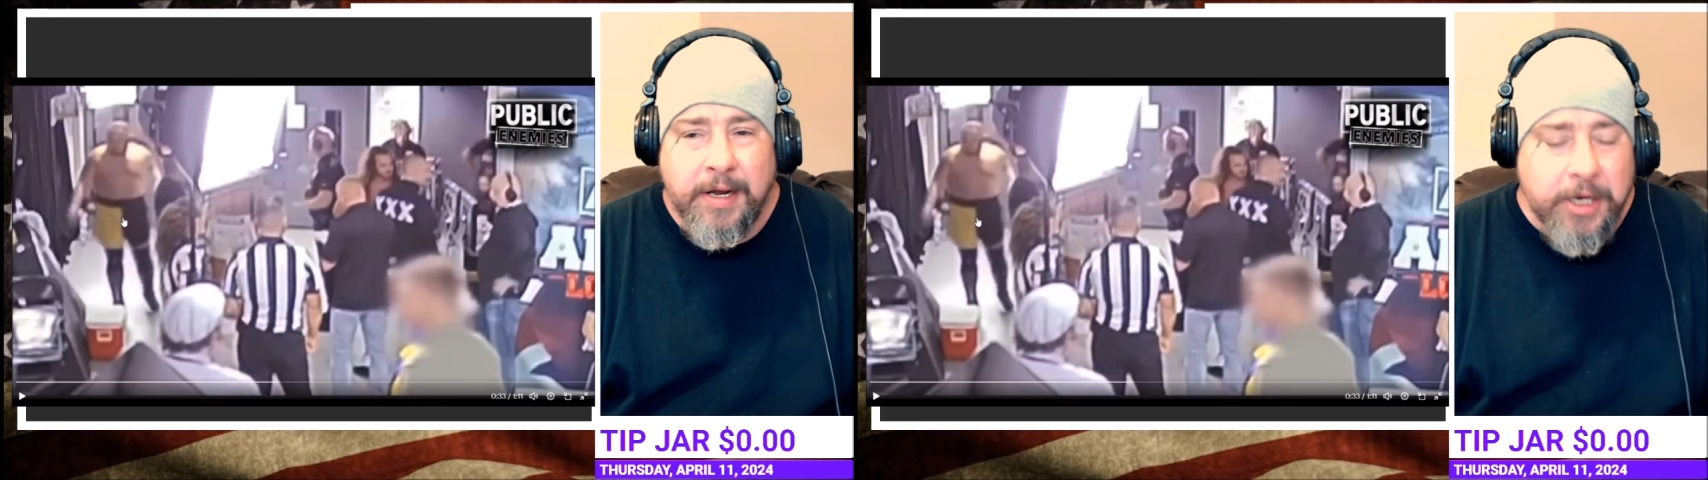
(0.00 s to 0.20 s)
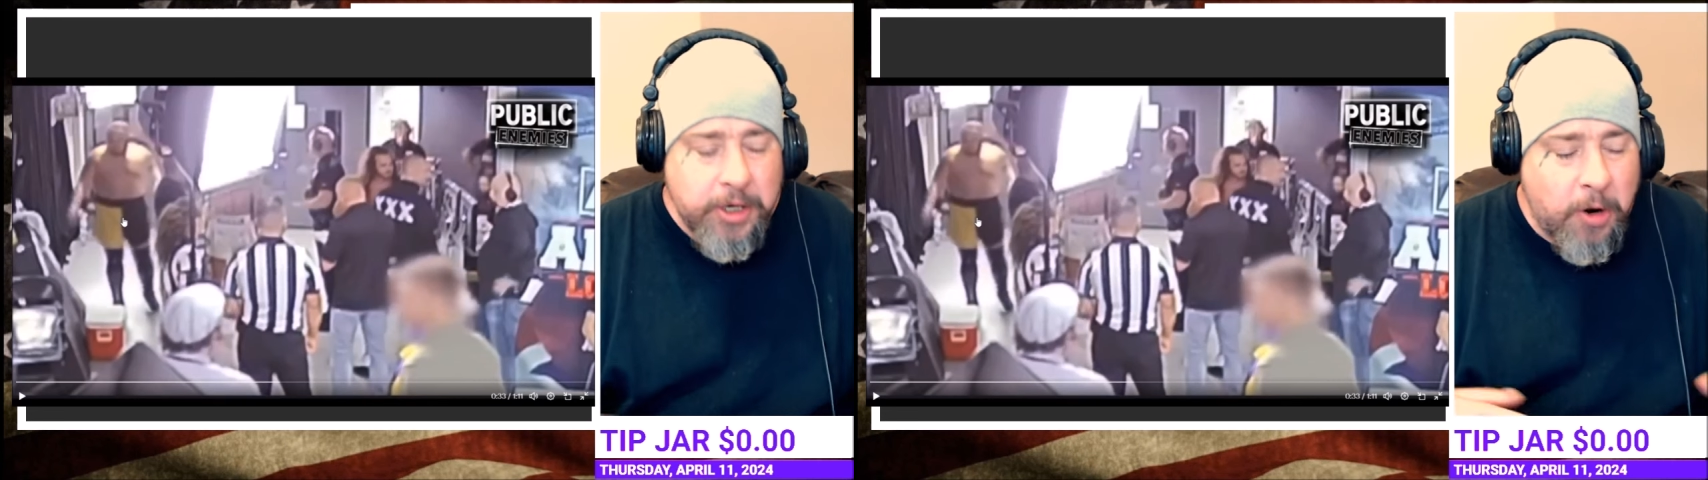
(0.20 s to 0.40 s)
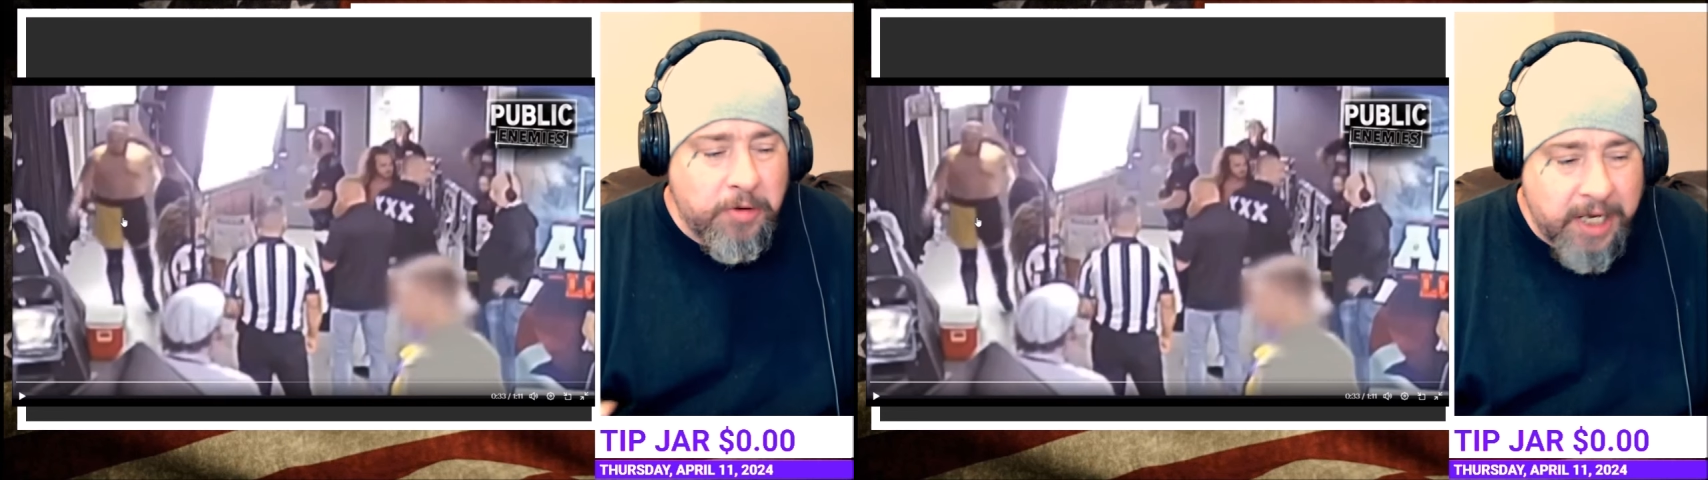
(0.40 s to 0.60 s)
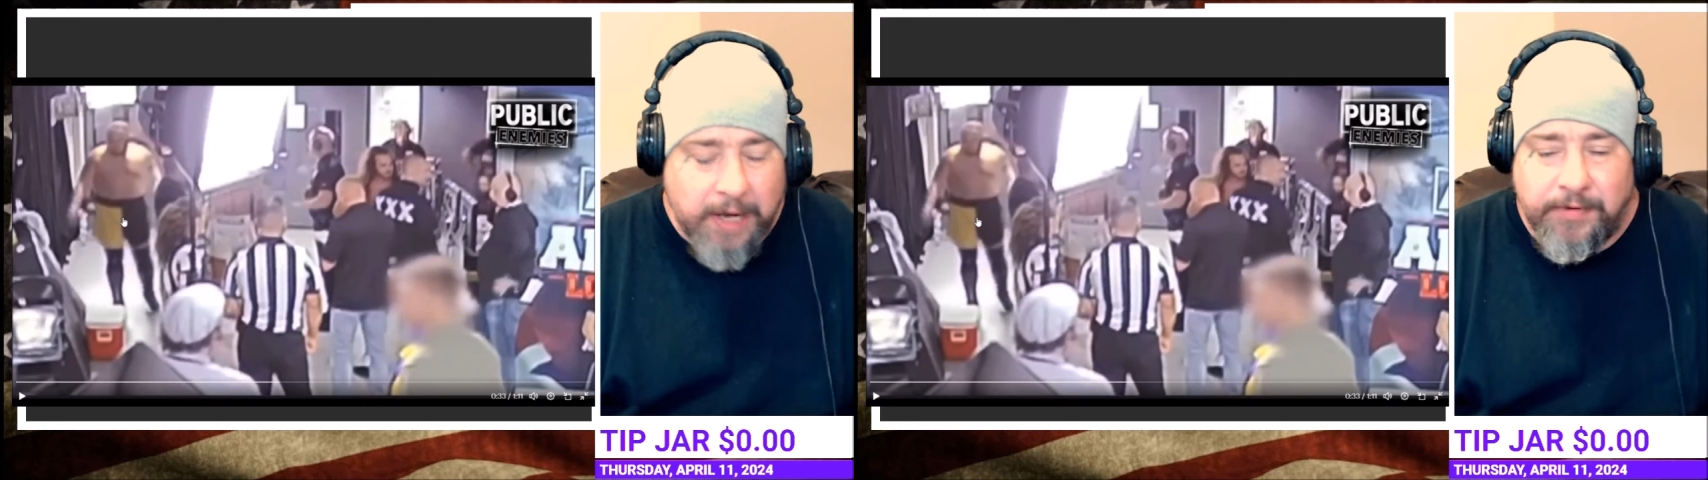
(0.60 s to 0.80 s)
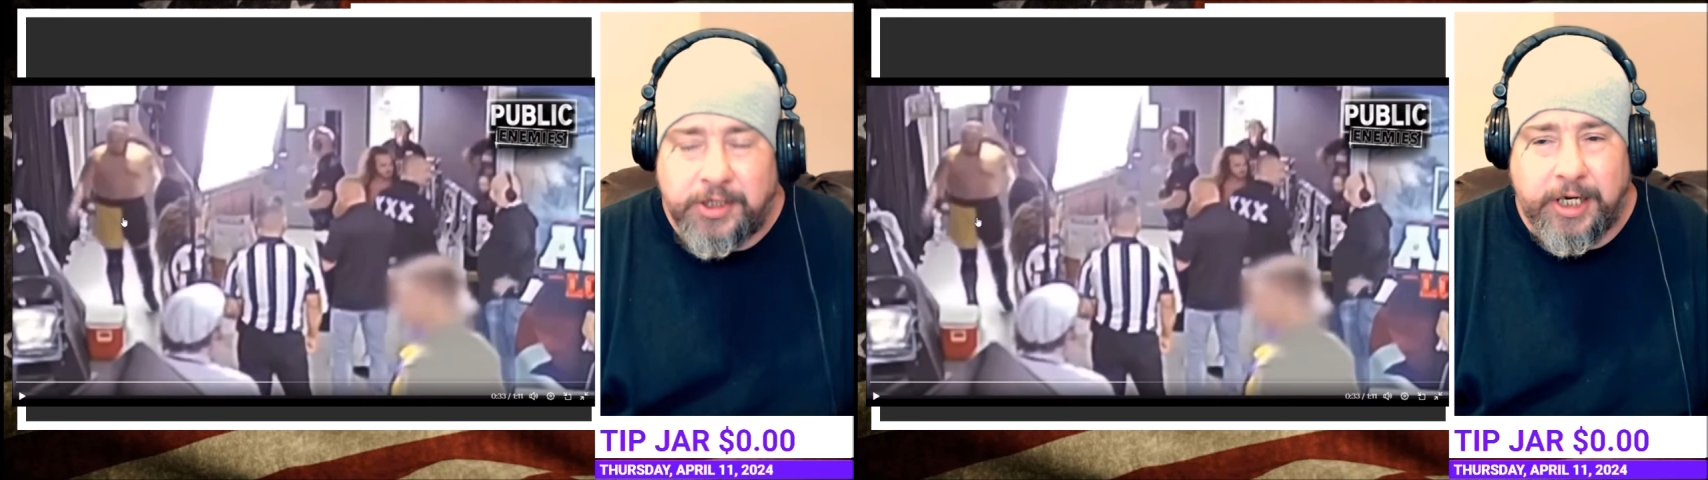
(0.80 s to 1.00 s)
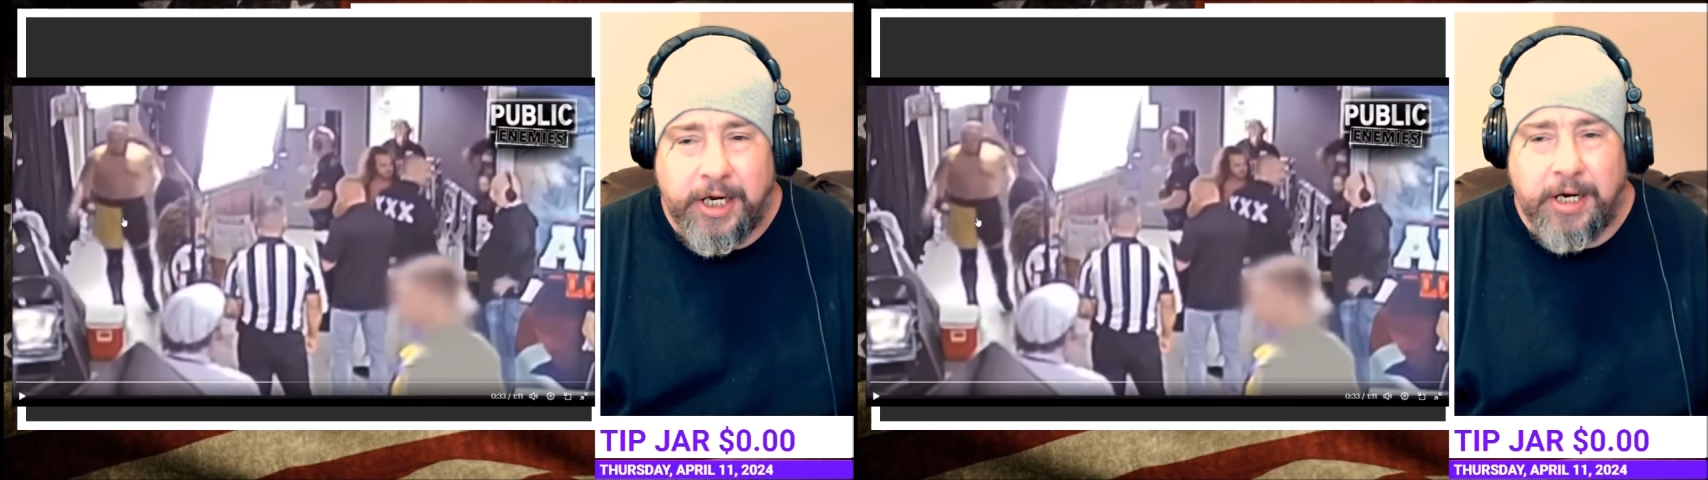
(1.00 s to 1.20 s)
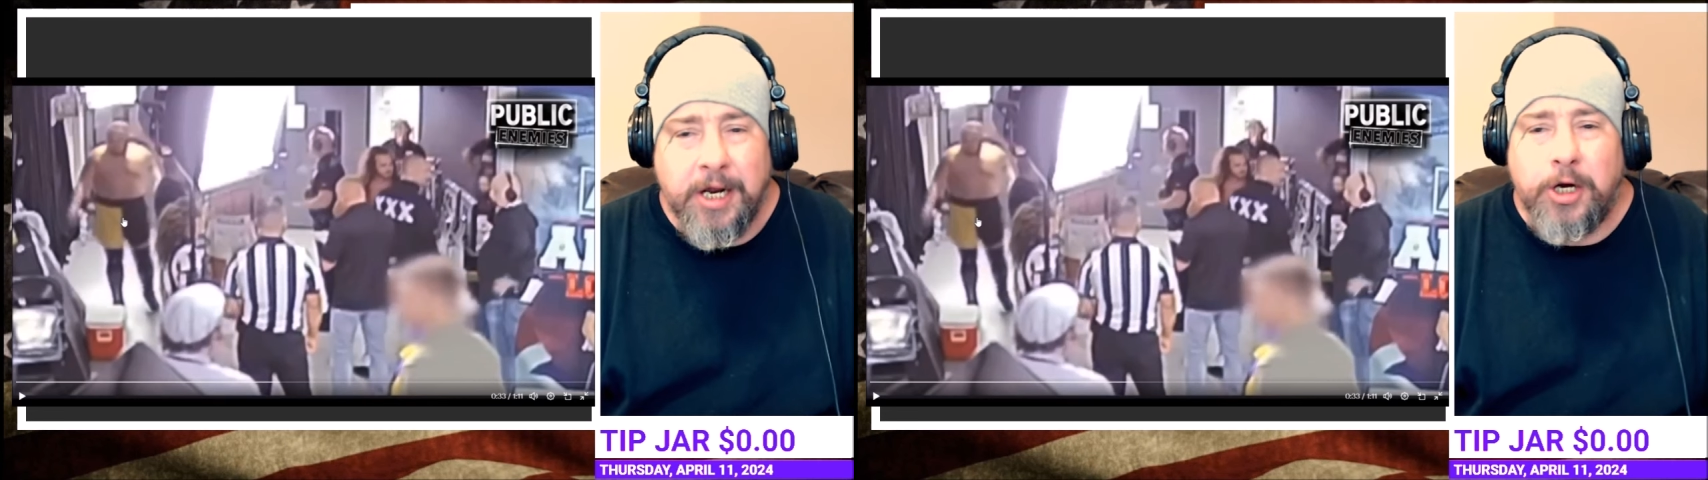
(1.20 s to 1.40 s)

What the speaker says: You don't give a shit.